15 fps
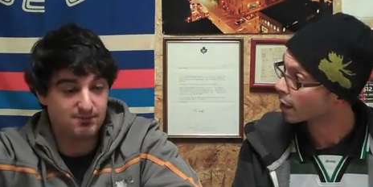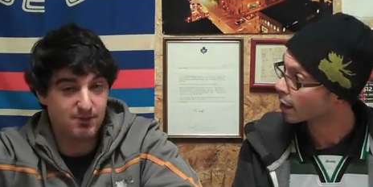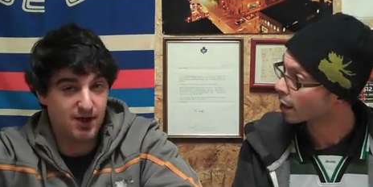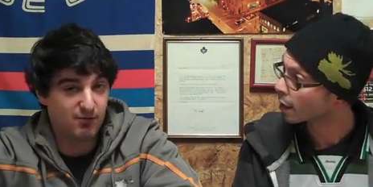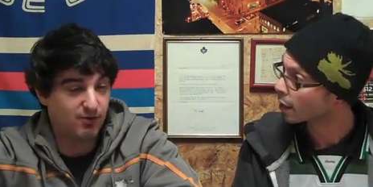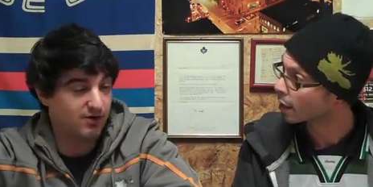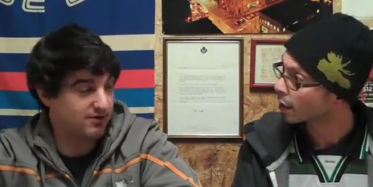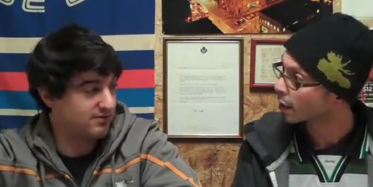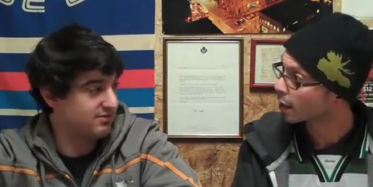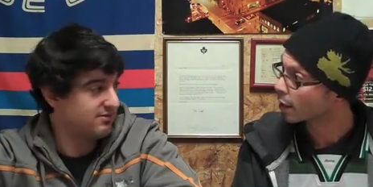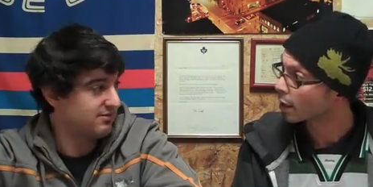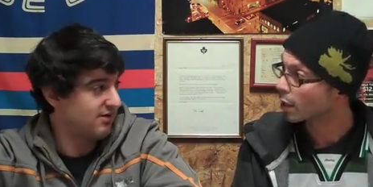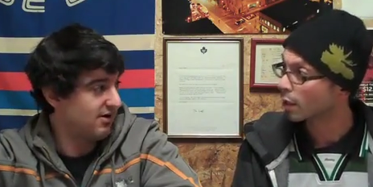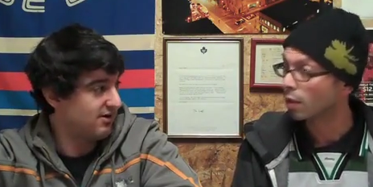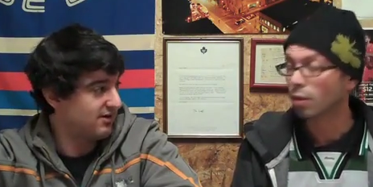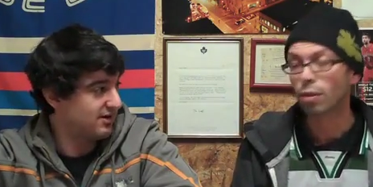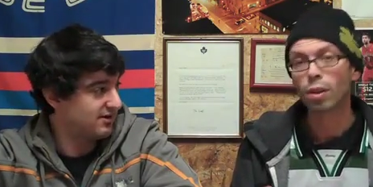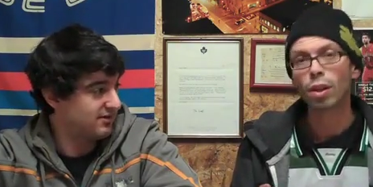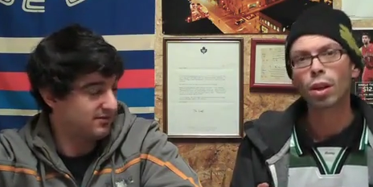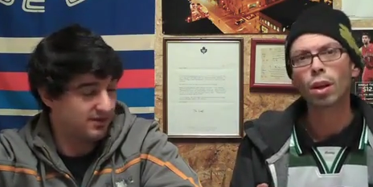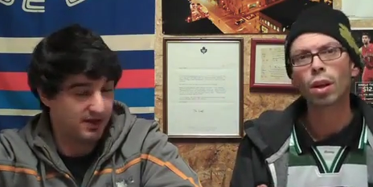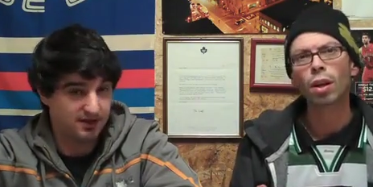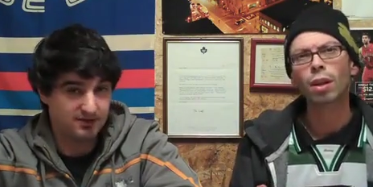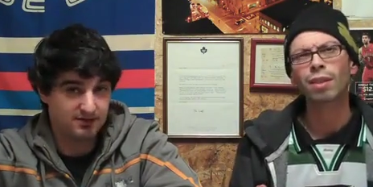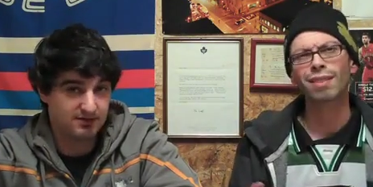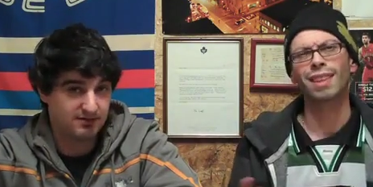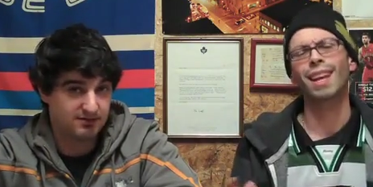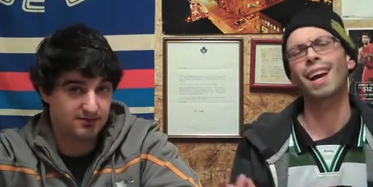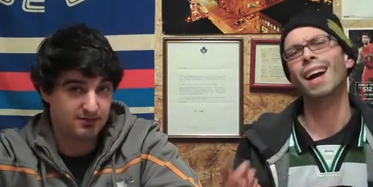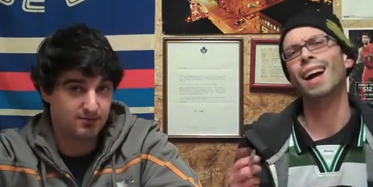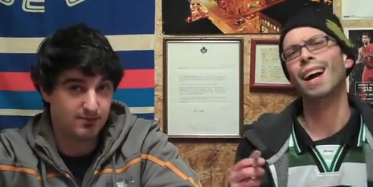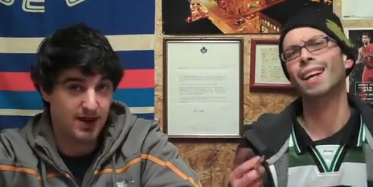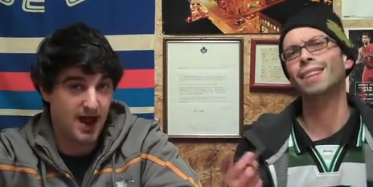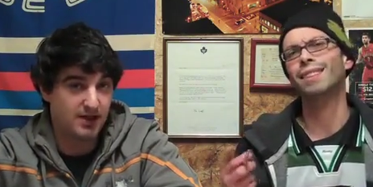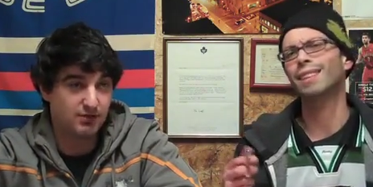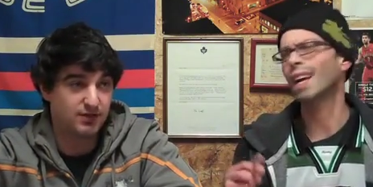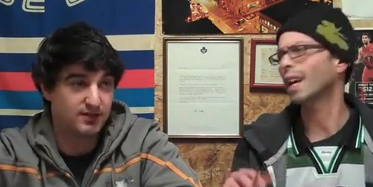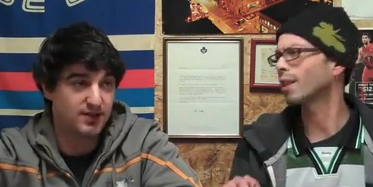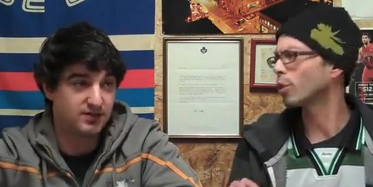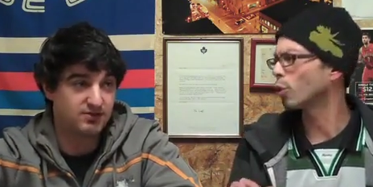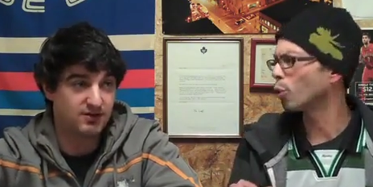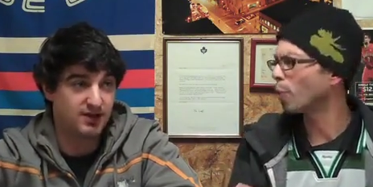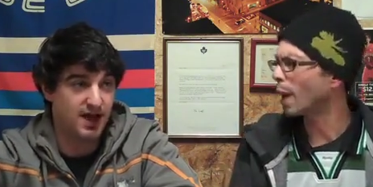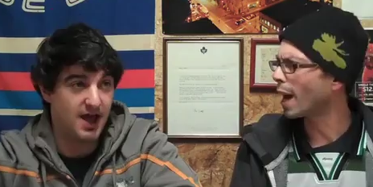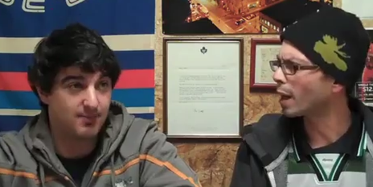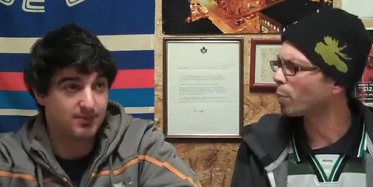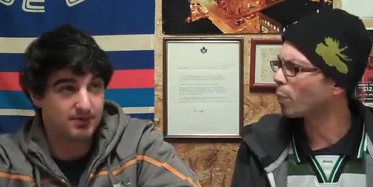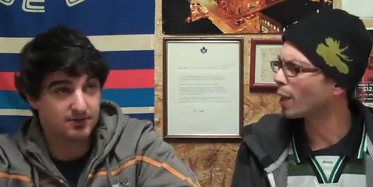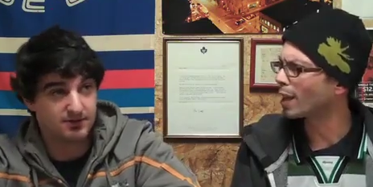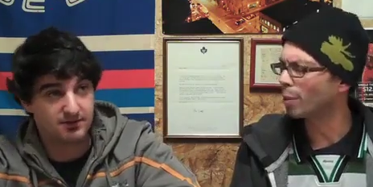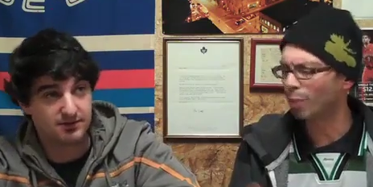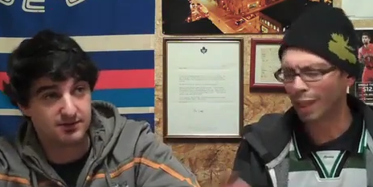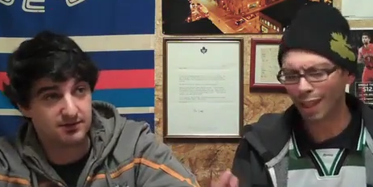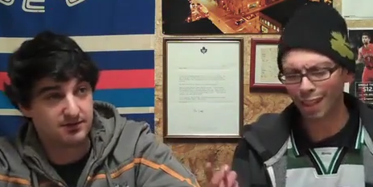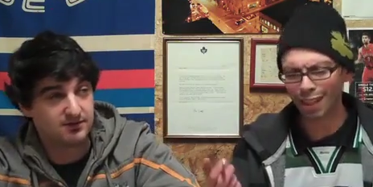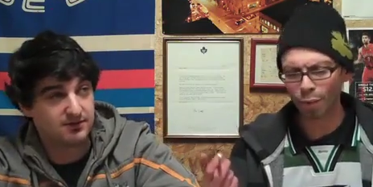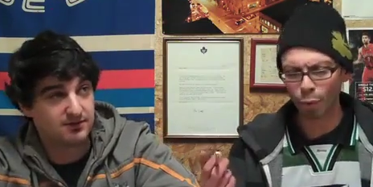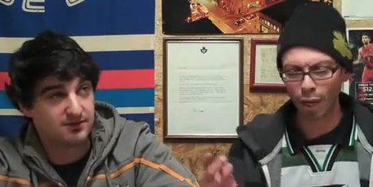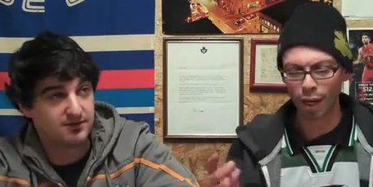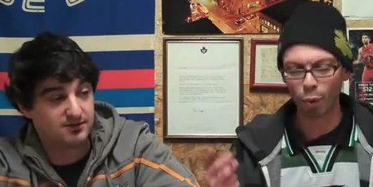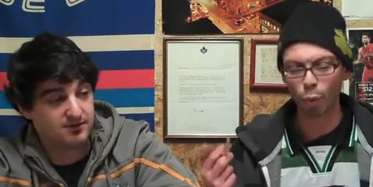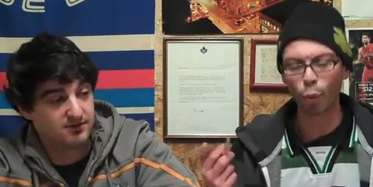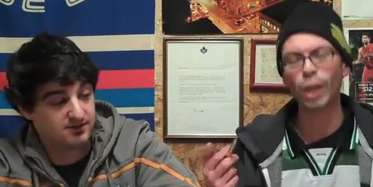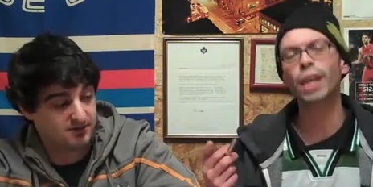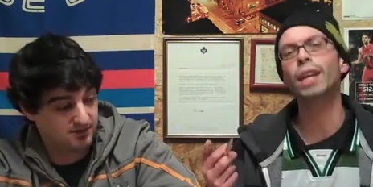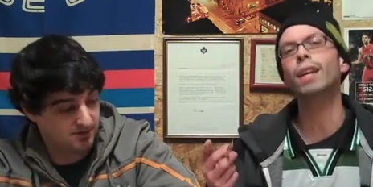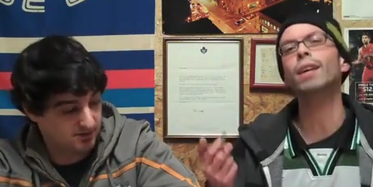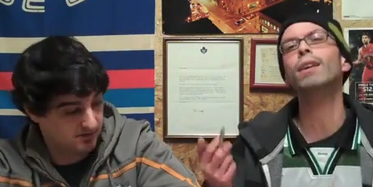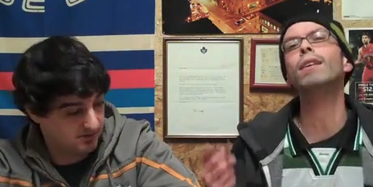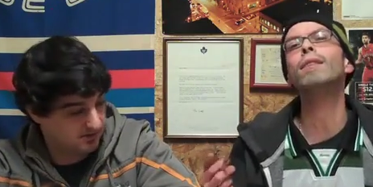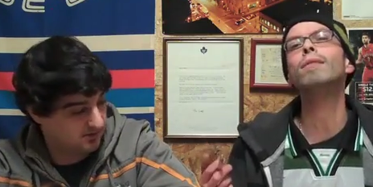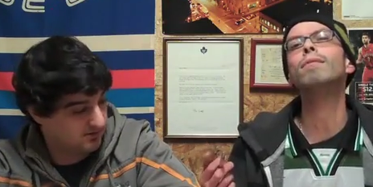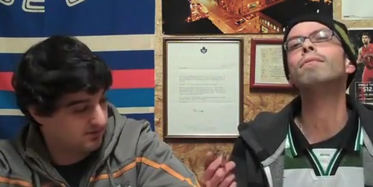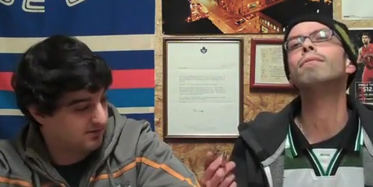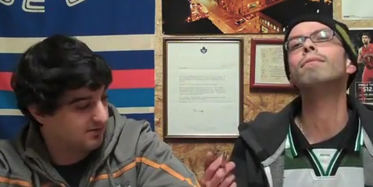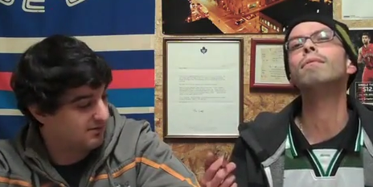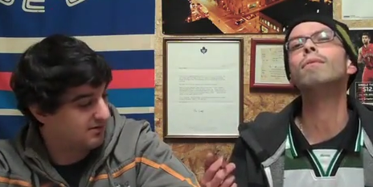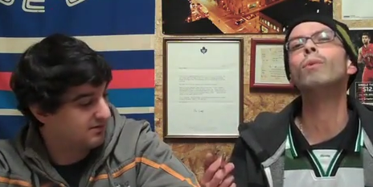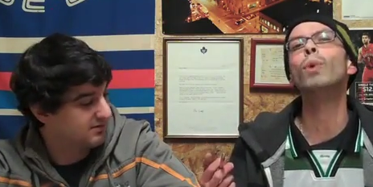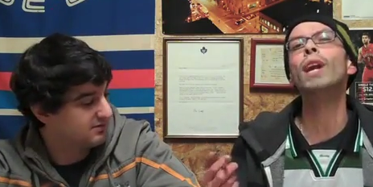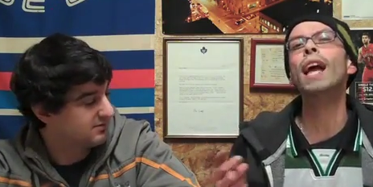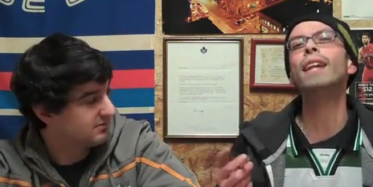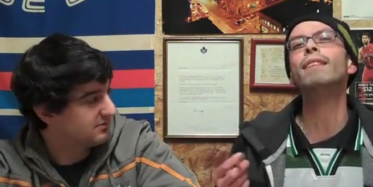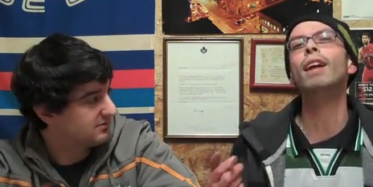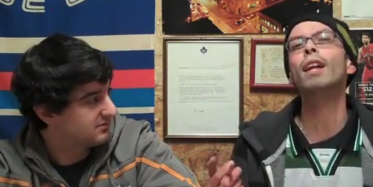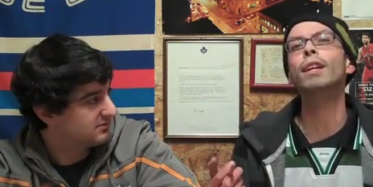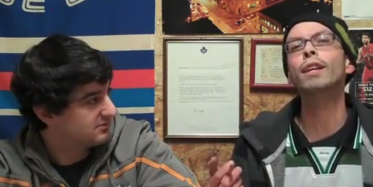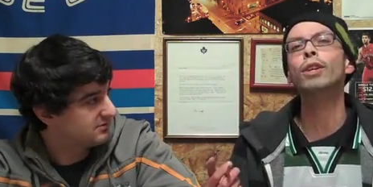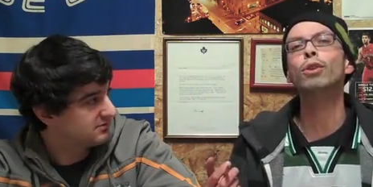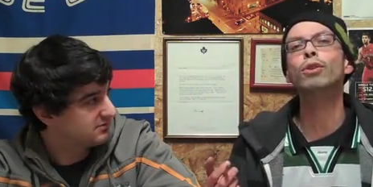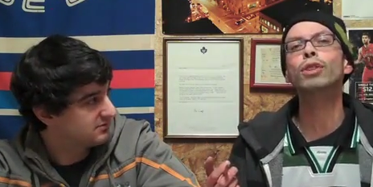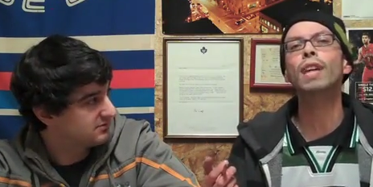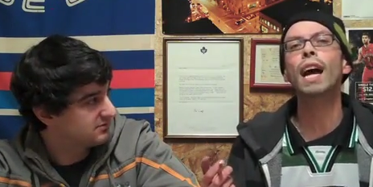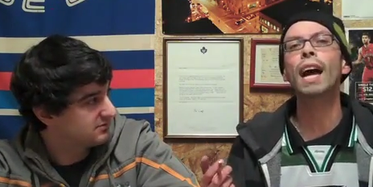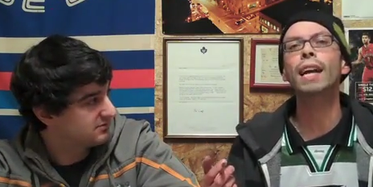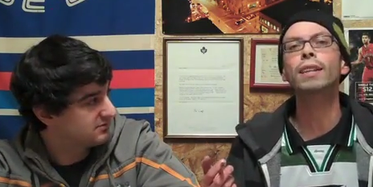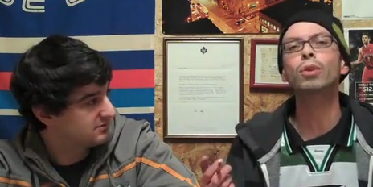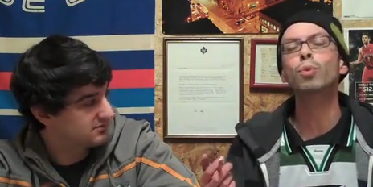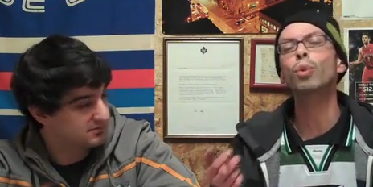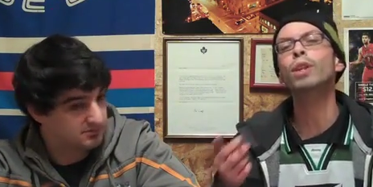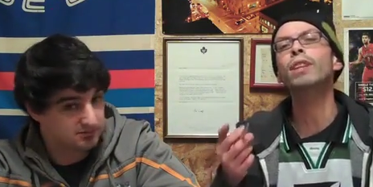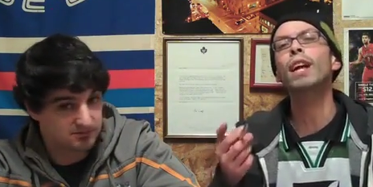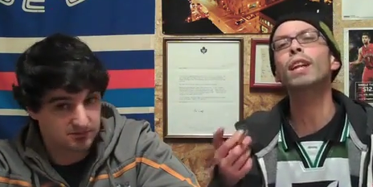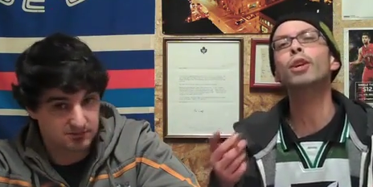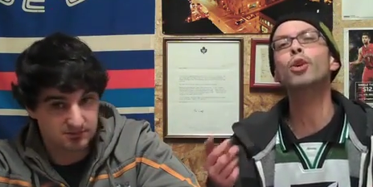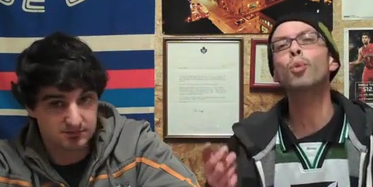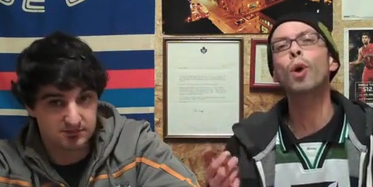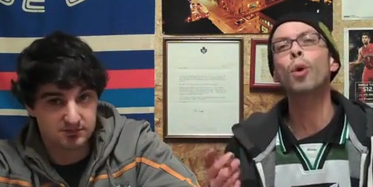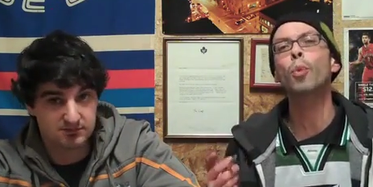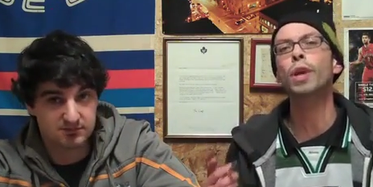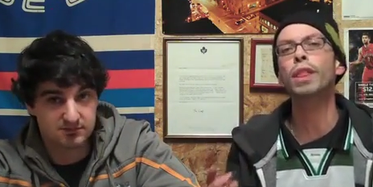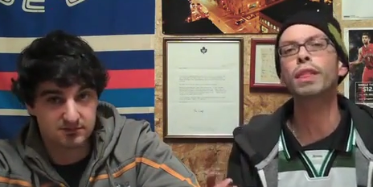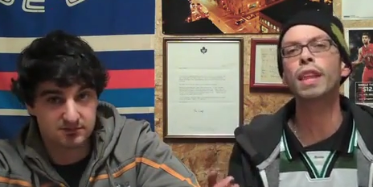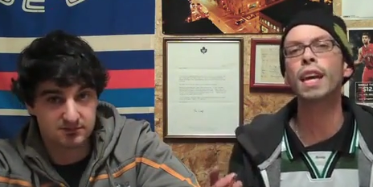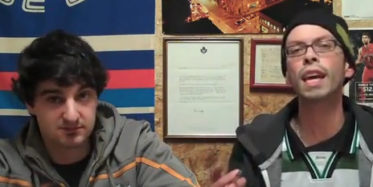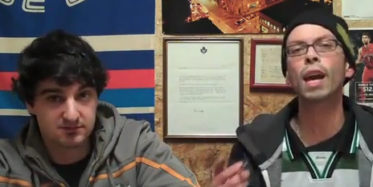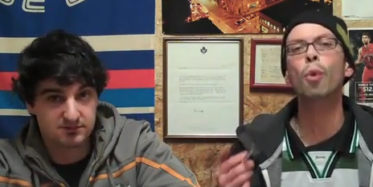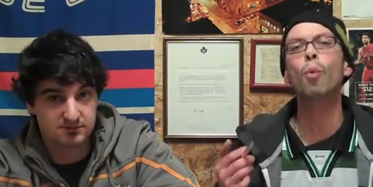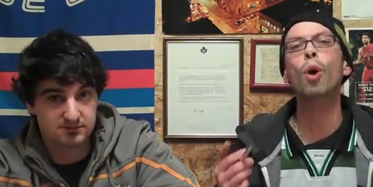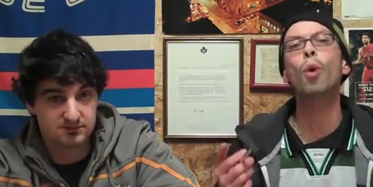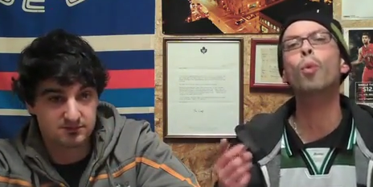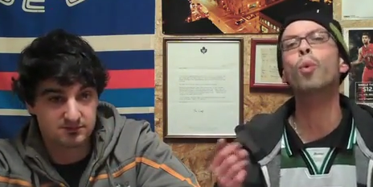Speaker 1: my words, aren't I? Like, uh, I don't think that's gonna bad, happen, buddy. Because
Speaker 2: what we we're not telling you guys, we're telling you what we think and what